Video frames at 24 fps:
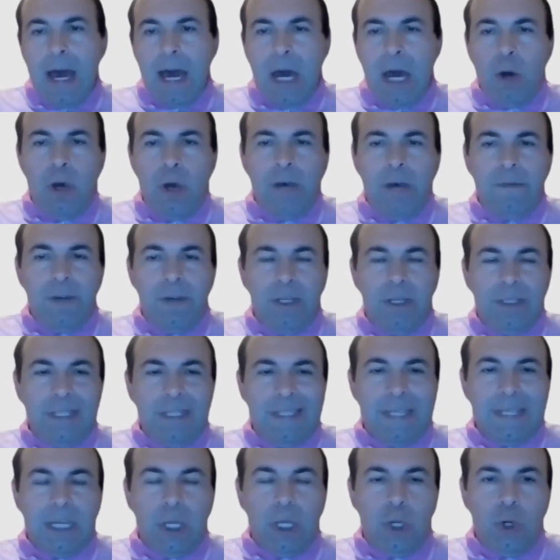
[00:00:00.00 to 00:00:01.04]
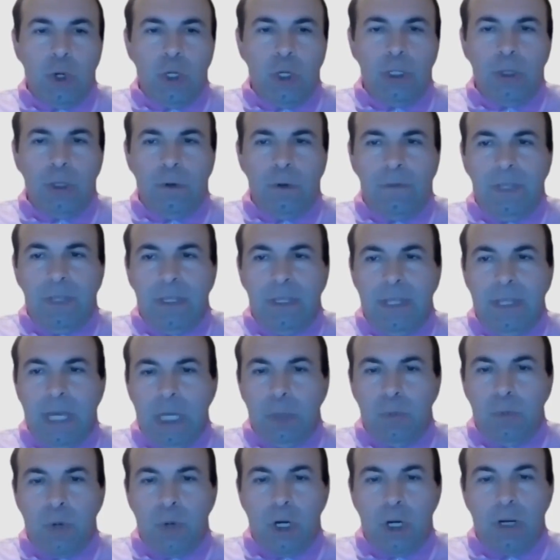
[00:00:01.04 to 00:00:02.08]
However, the security of the
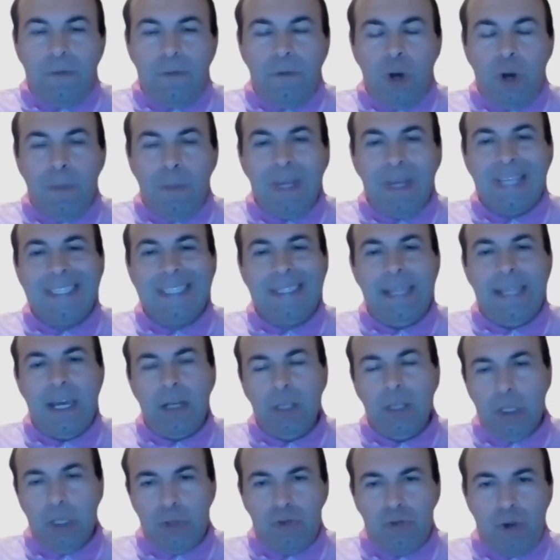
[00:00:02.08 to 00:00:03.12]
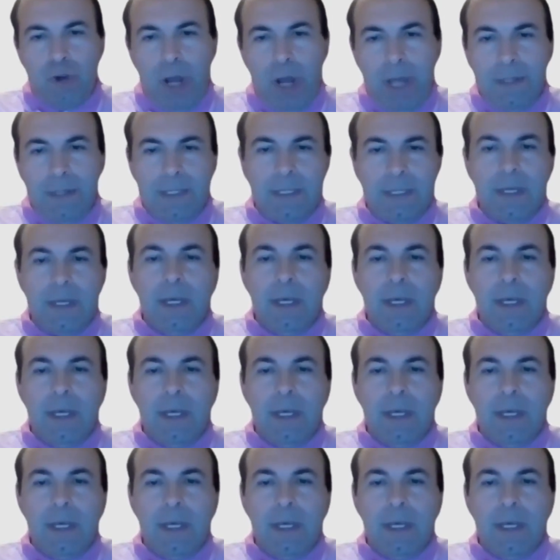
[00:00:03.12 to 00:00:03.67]
network from external threats,